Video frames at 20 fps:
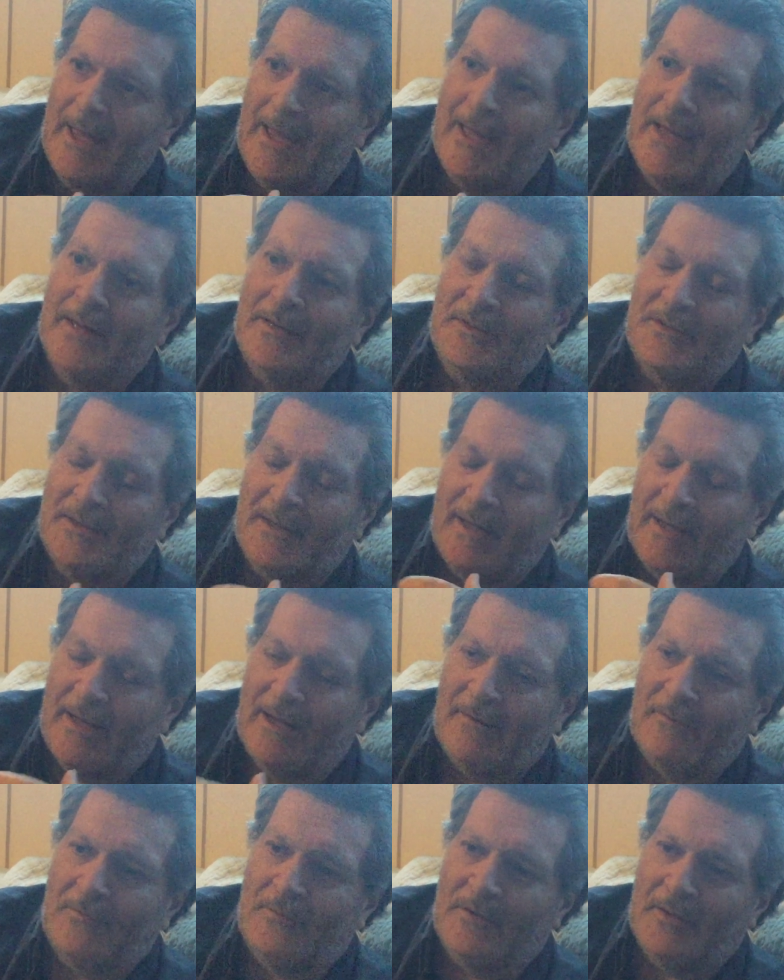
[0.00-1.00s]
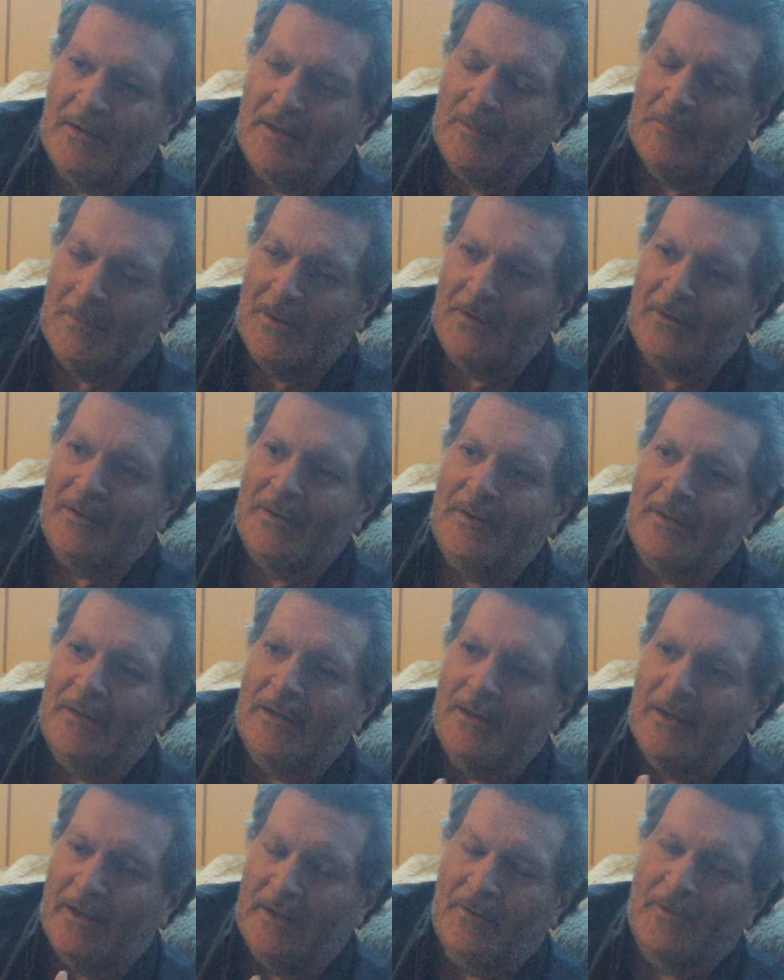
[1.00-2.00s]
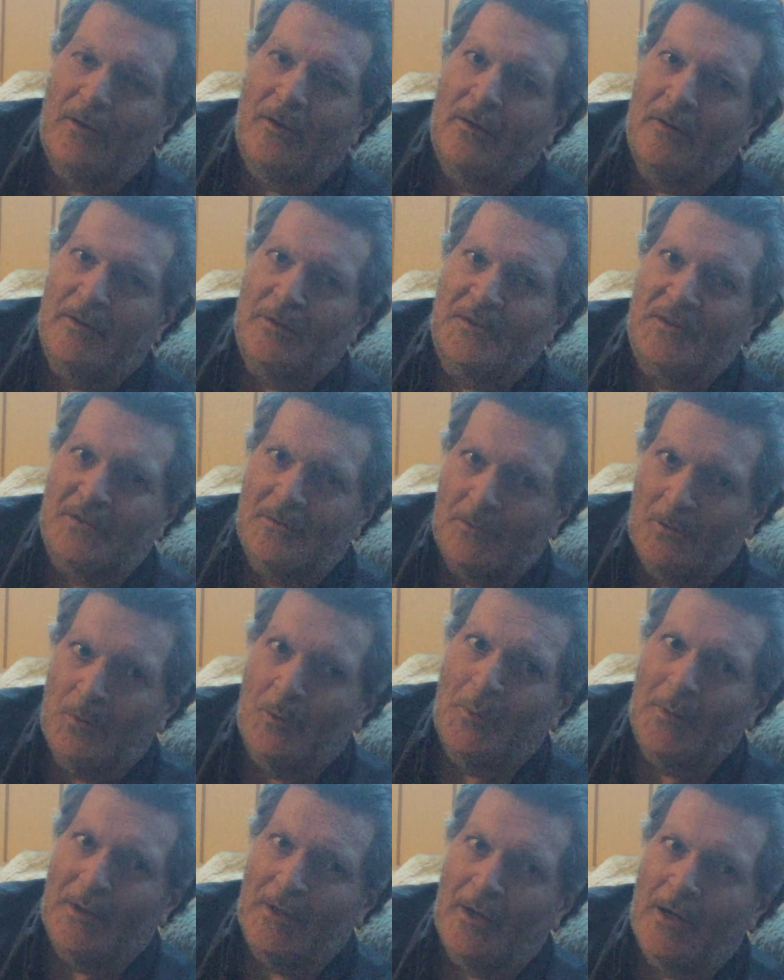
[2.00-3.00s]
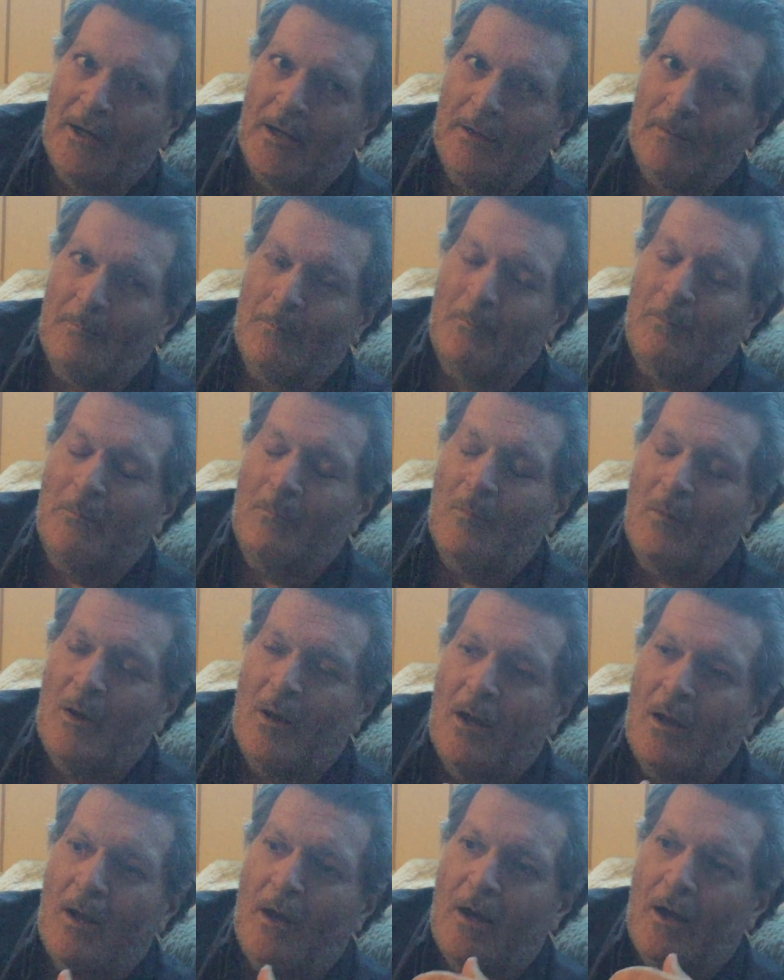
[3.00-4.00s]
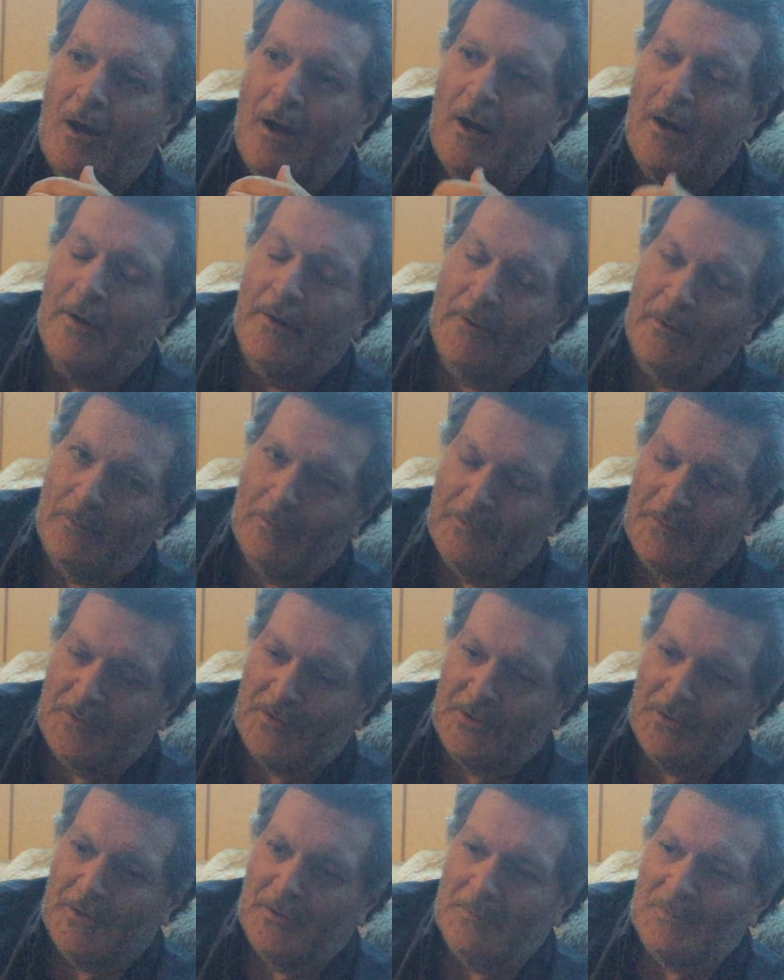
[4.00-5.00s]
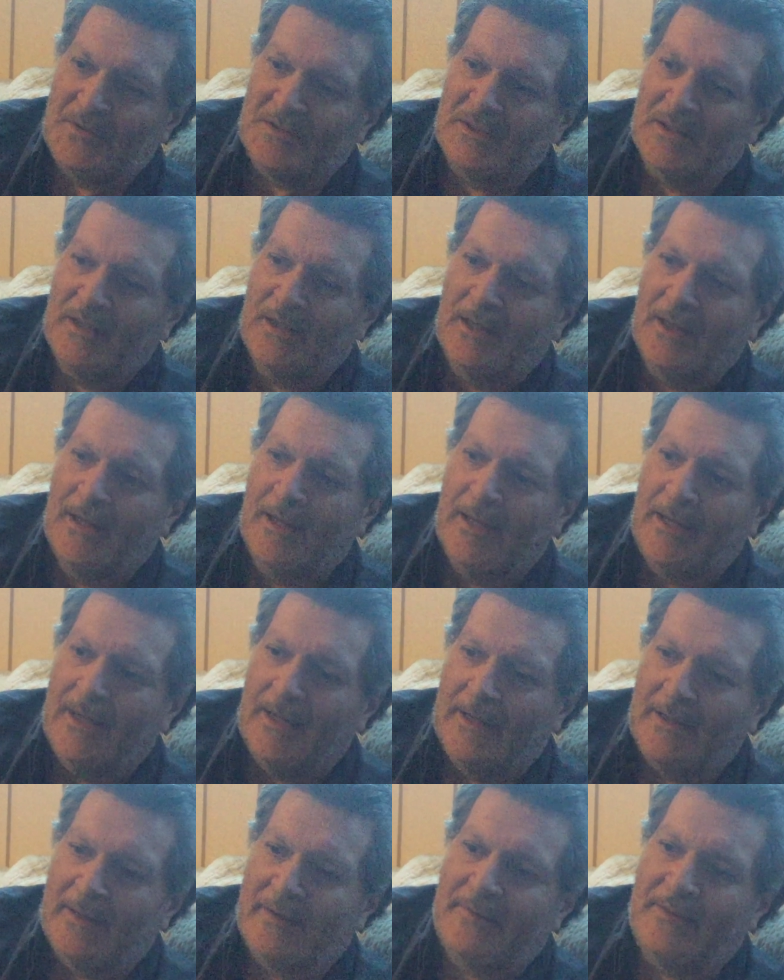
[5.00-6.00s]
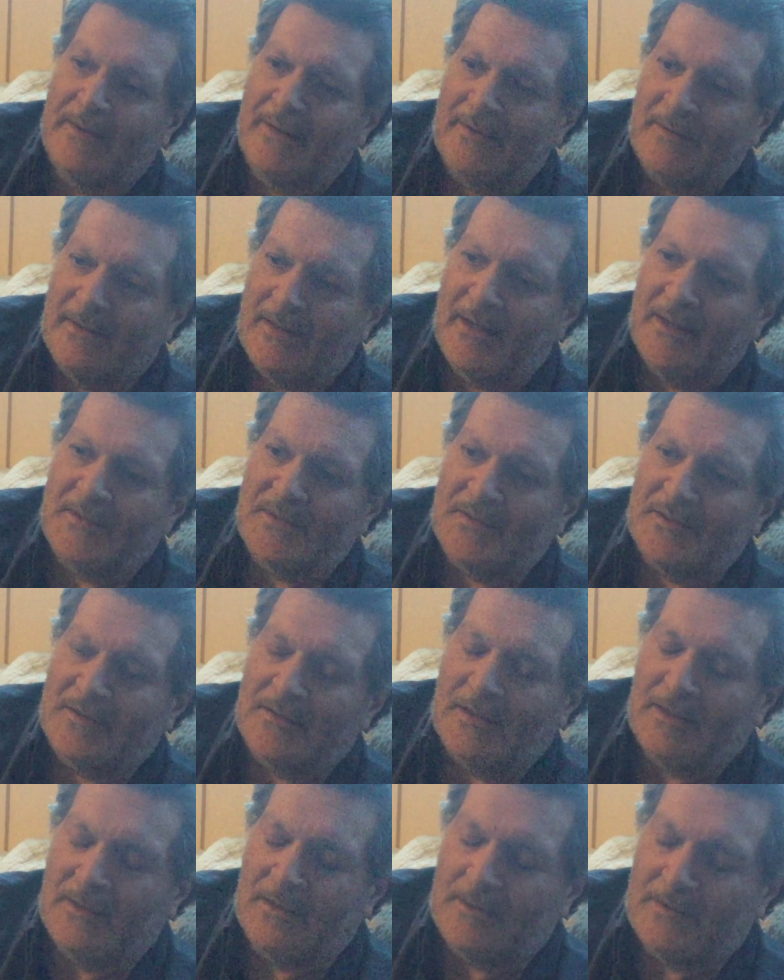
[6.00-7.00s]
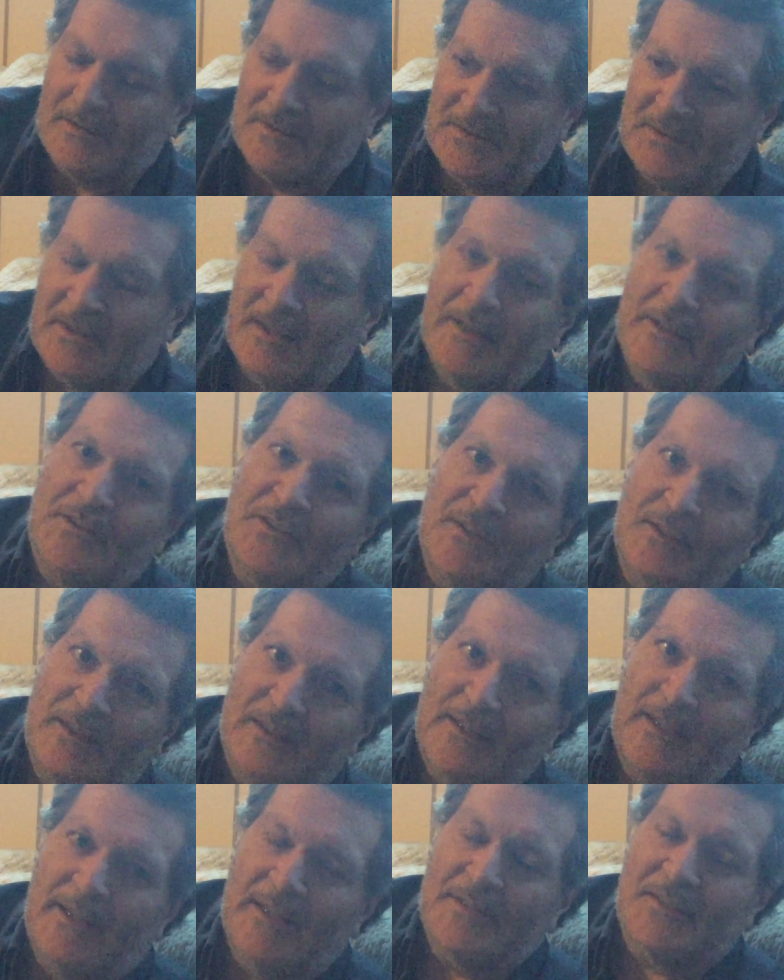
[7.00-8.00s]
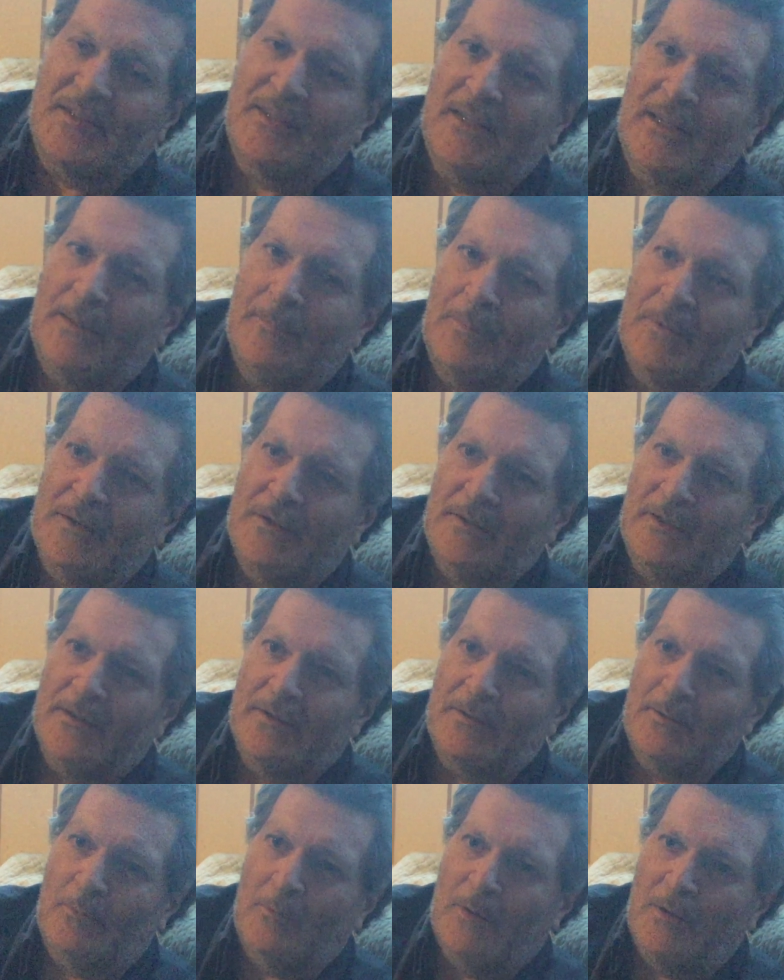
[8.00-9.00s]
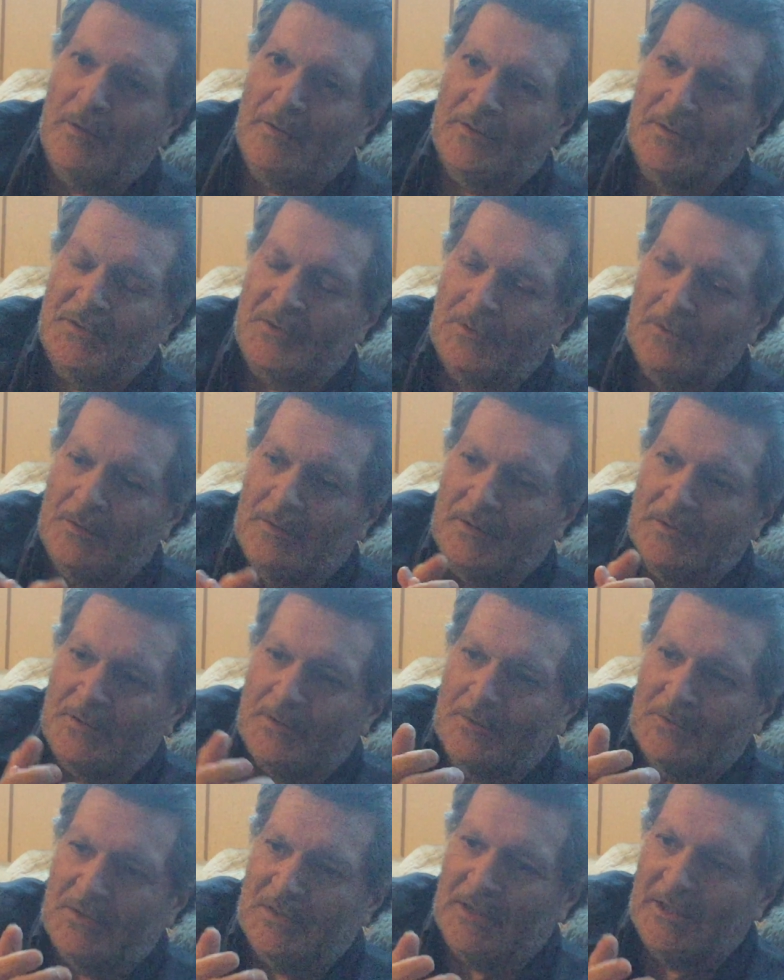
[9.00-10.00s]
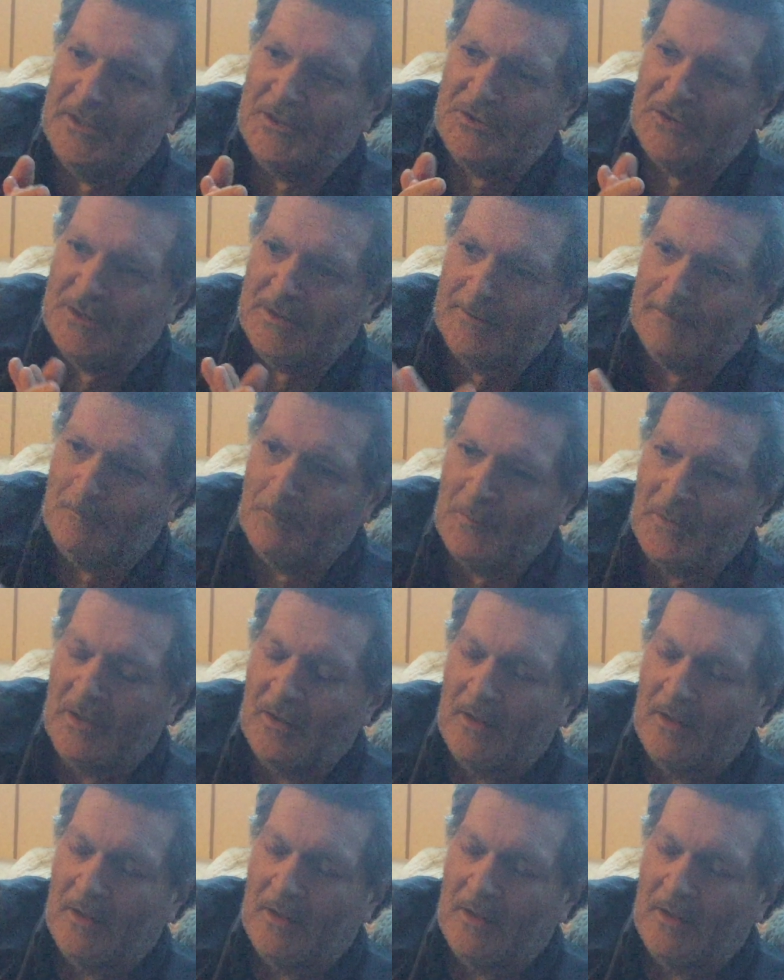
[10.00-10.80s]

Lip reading: and to have the community acknowledge who we are on our own terms. And I think that's the discussion that has to happen at the Kwantlen Student Association.